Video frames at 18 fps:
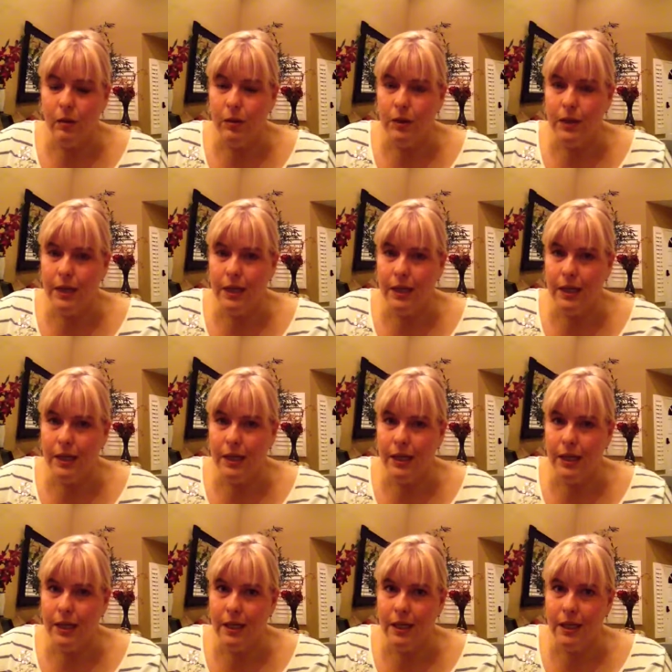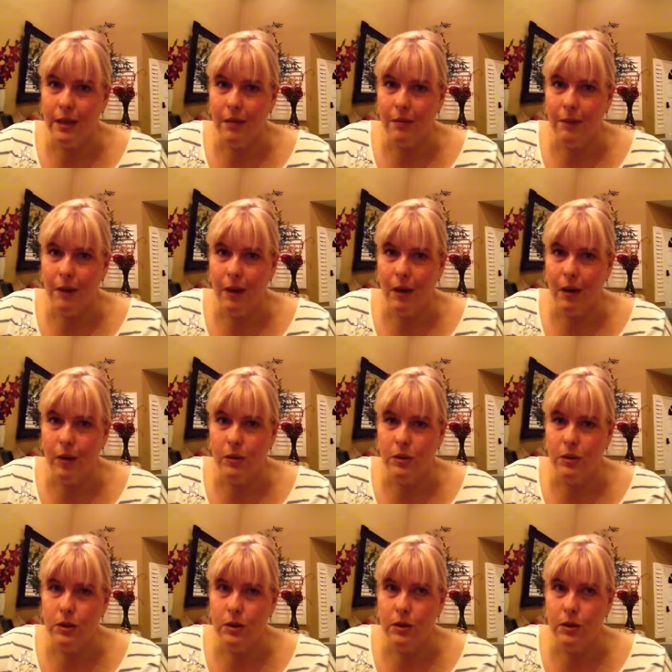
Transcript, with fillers: only getting in about